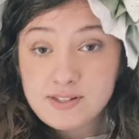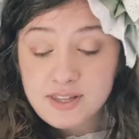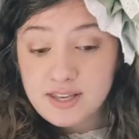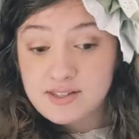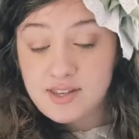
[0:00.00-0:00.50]
this
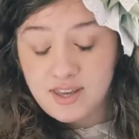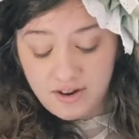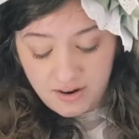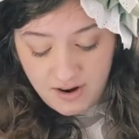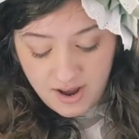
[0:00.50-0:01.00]
lace
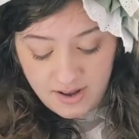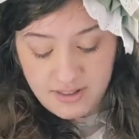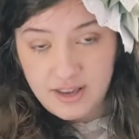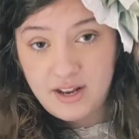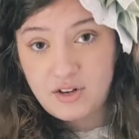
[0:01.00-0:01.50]
here,
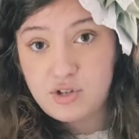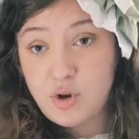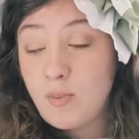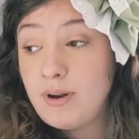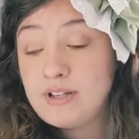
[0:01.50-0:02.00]
I laid
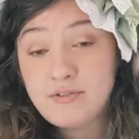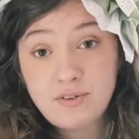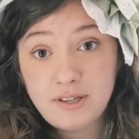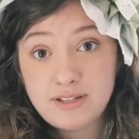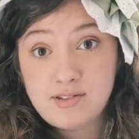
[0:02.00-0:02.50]
so many
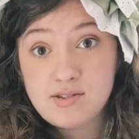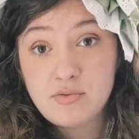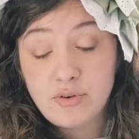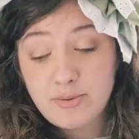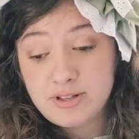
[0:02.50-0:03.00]
different laces
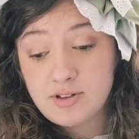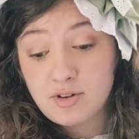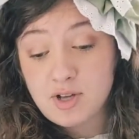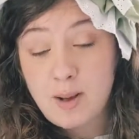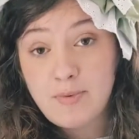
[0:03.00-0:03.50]
and ribbons
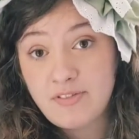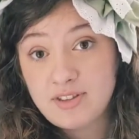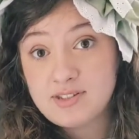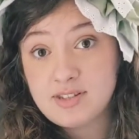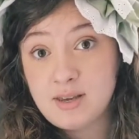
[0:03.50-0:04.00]
on top of
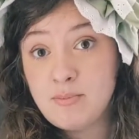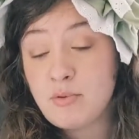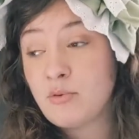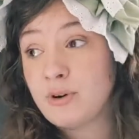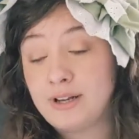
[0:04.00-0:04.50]
this seam
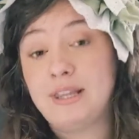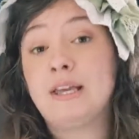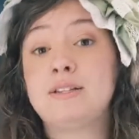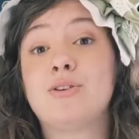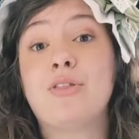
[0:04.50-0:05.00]
before I
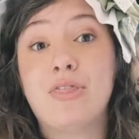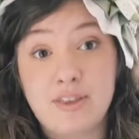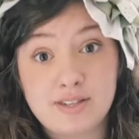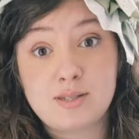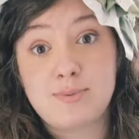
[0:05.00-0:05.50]
landed on
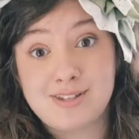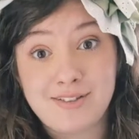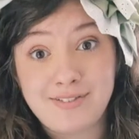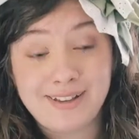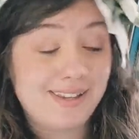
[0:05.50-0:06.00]
this
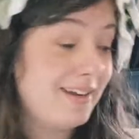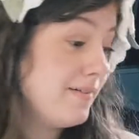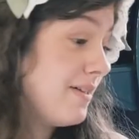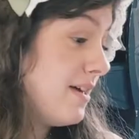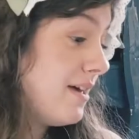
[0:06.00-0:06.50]

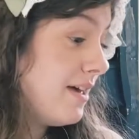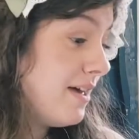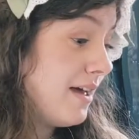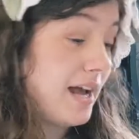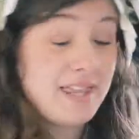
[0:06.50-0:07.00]
specifically.
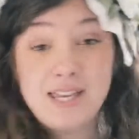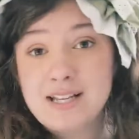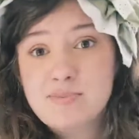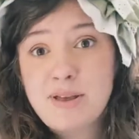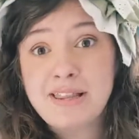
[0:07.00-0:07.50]
I think
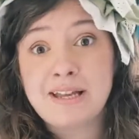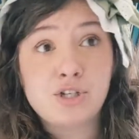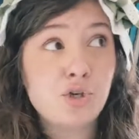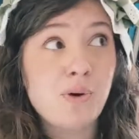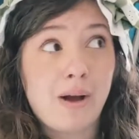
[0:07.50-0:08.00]
I spent
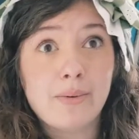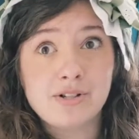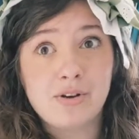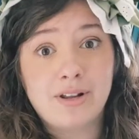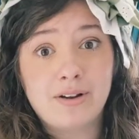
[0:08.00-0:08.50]
like 2
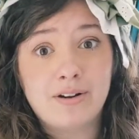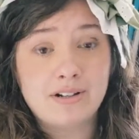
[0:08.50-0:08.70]
hours on it,